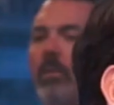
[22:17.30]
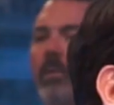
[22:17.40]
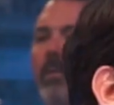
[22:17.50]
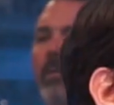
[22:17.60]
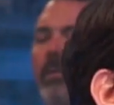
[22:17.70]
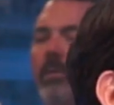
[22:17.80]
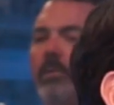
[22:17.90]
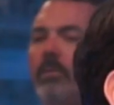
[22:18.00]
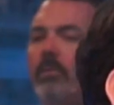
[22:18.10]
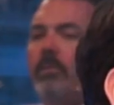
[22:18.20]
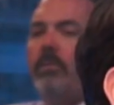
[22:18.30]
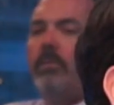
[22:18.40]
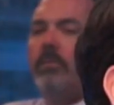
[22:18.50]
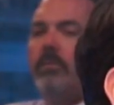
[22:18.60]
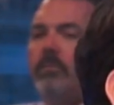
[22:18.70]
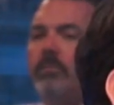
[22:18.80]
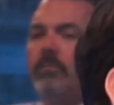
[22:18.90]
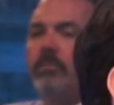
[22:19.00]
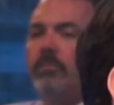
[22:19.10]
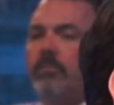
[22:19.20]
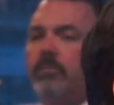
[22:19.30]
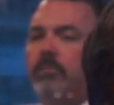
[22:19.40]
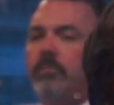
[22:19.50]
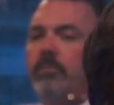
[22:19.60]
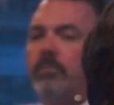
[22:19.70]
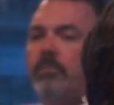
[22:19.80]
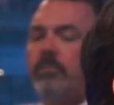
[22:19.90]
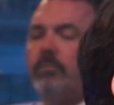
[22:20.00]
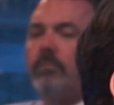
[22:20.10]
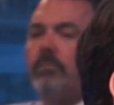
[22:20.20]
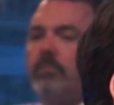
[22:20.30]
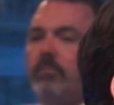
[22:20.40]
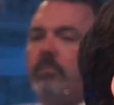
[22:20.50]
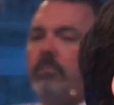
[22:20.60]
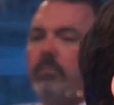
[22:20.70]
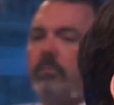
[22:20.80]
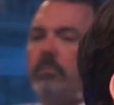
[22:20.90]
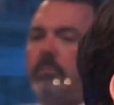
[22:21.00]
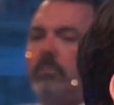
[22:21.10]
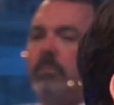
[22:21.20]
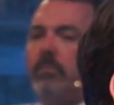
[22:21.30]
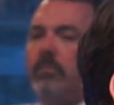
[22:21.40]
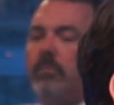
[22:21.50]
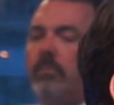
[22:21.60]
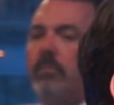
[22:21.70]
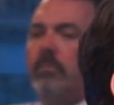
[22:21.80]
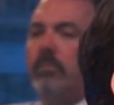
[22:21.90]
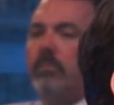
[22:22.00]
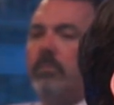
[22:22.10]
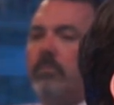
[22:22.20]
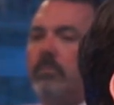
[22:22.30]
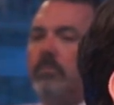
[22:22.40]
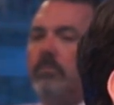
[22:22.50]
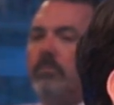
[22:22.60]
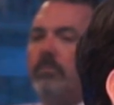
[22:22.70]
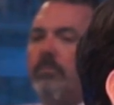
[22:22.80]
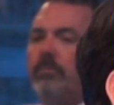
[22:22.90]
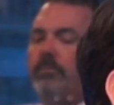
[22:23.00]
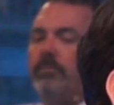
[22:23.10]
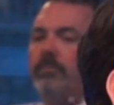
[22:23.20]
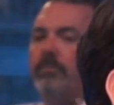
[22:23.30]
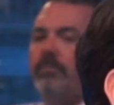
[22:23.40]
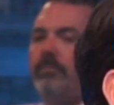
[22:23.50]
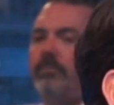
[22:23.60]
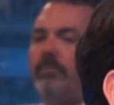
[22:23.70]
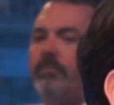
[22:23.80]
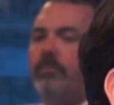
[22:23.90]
The person shown says nothing.